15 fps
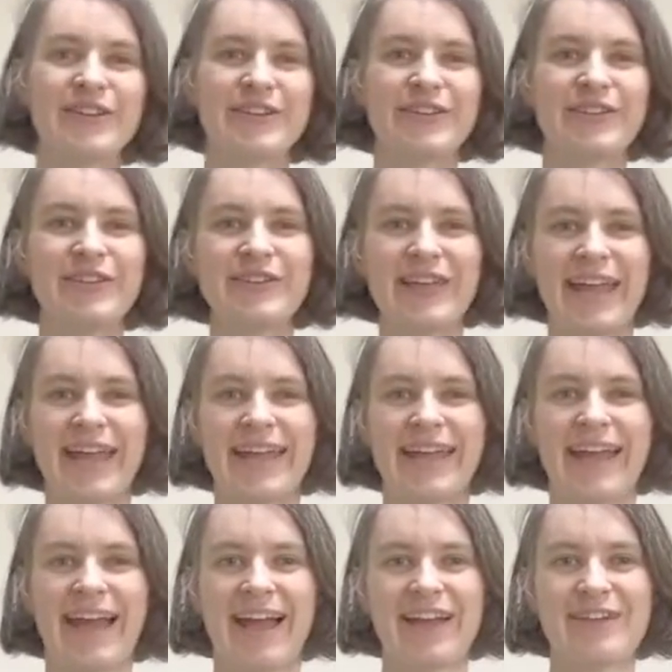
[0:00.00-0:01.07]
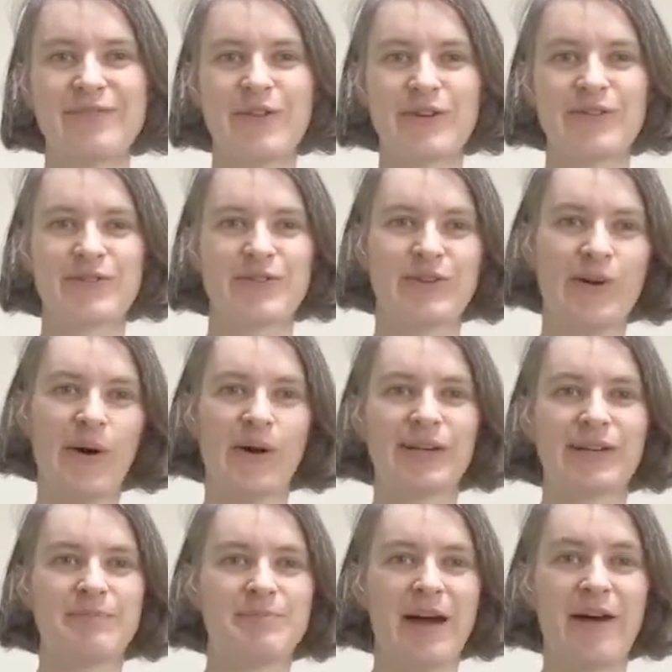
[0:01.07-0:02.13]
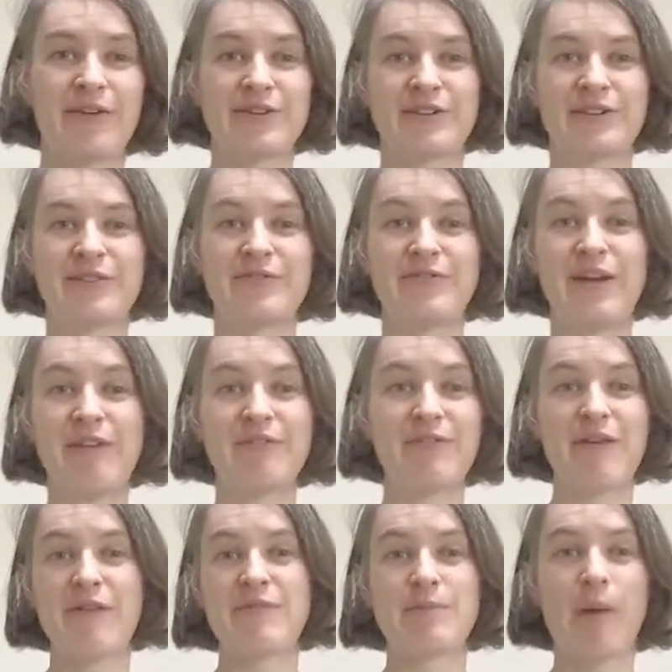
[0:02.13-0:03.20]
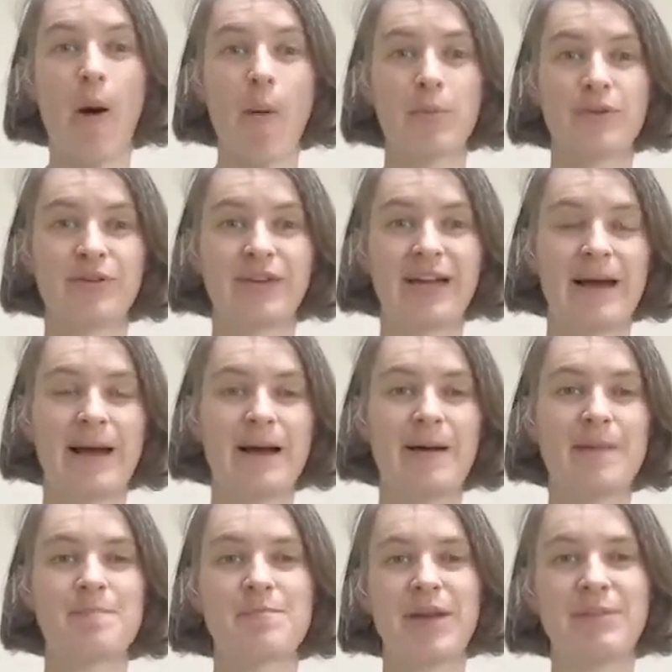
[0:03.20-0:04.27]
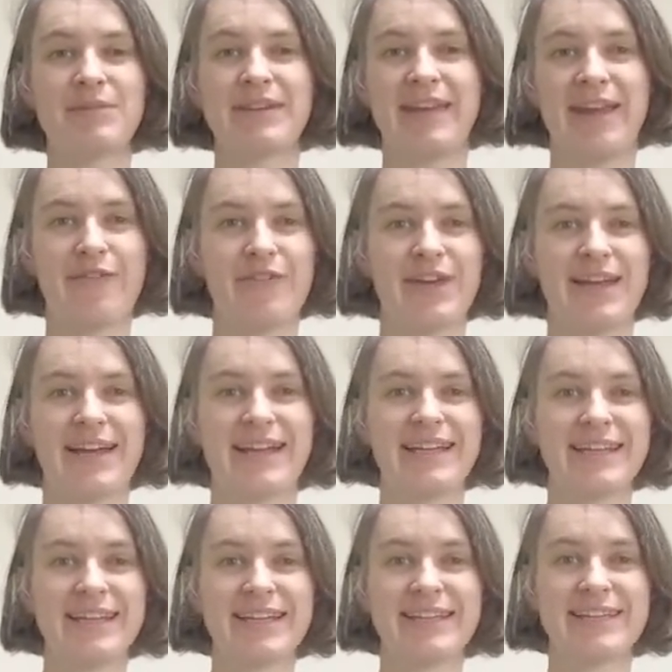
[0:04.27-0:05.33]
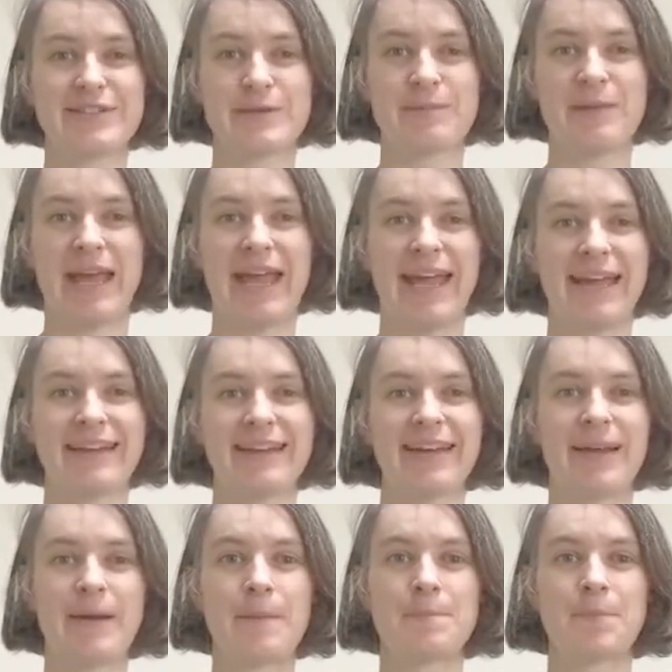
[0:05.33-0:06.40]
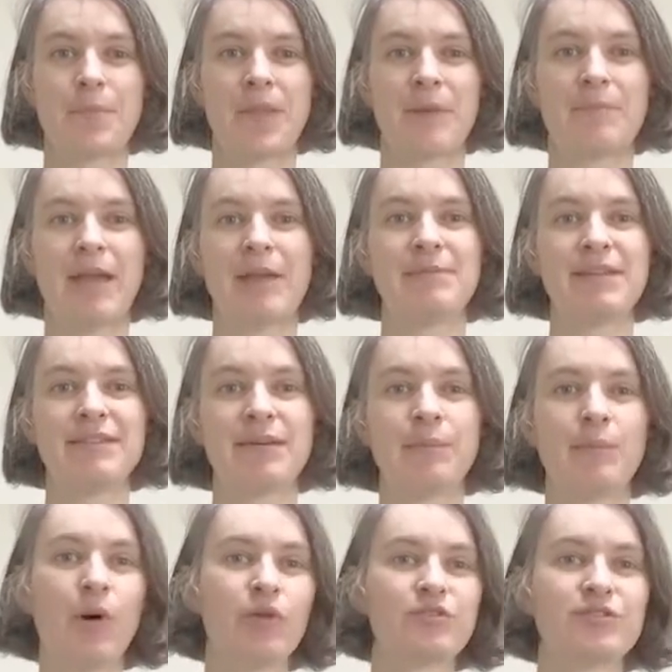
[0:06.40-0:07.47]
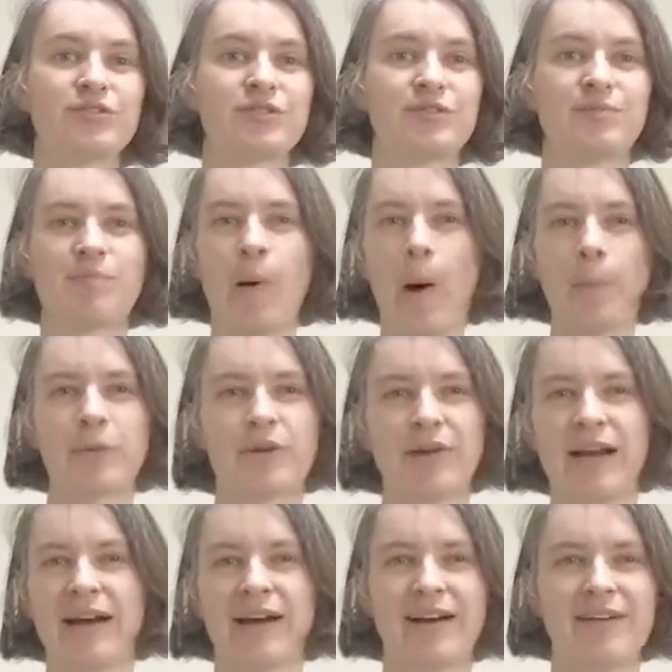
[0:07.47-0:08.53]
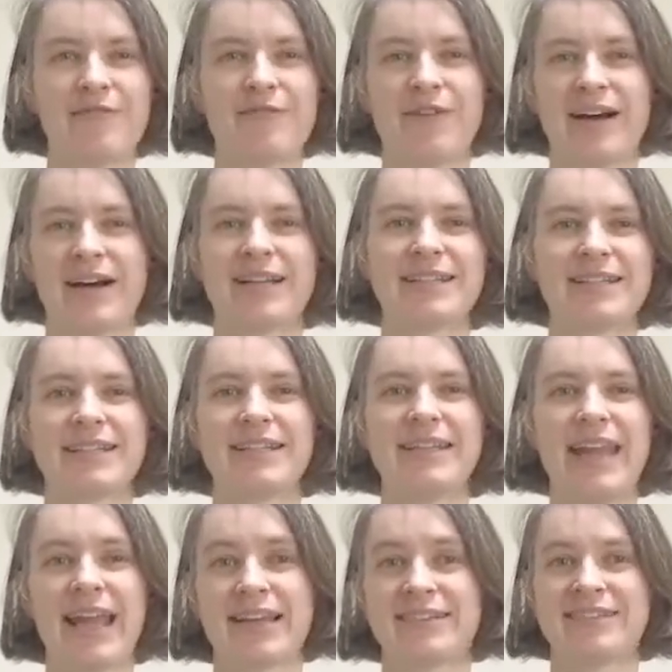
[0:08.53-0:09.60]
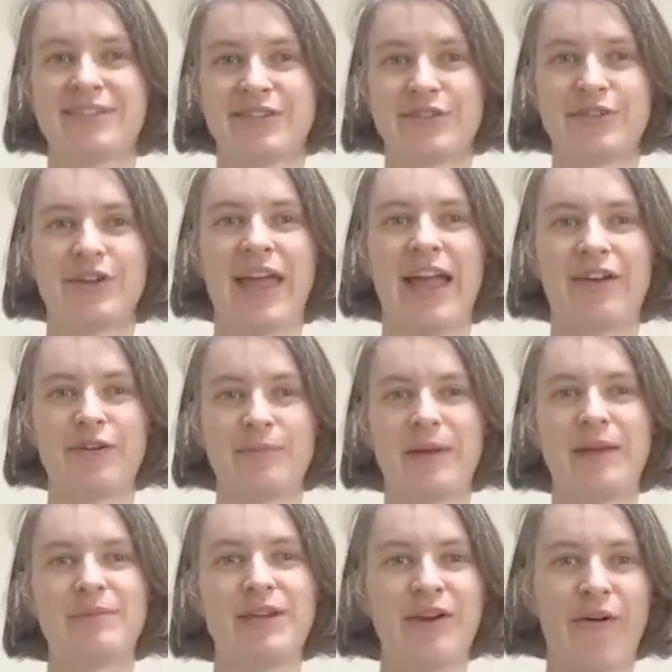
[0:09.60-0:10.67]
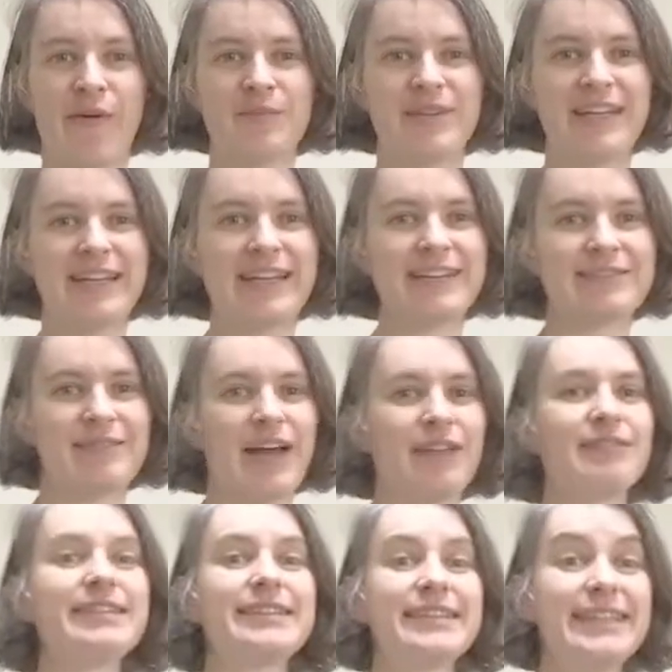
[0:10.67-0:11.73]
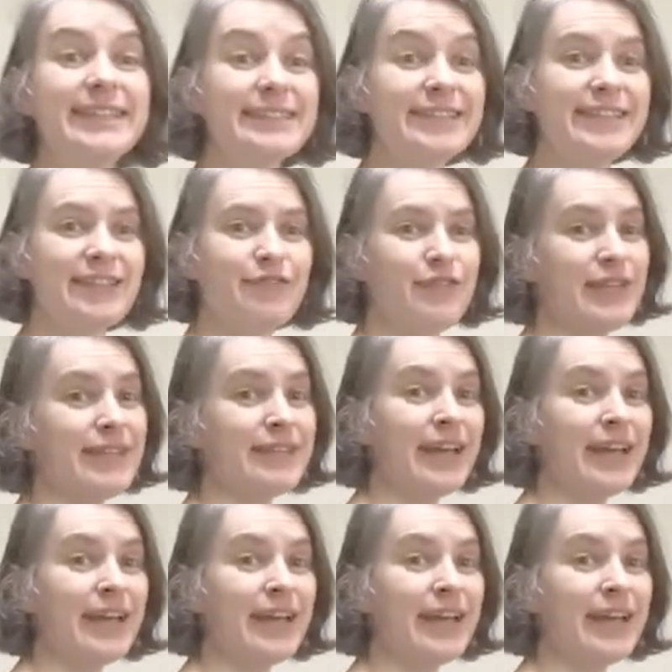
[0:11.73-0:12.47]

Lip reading: Today I want to talk about a very popular baby carrier in Japan. Maybe the most popular one next to Ergo Baby Omni 360 degree.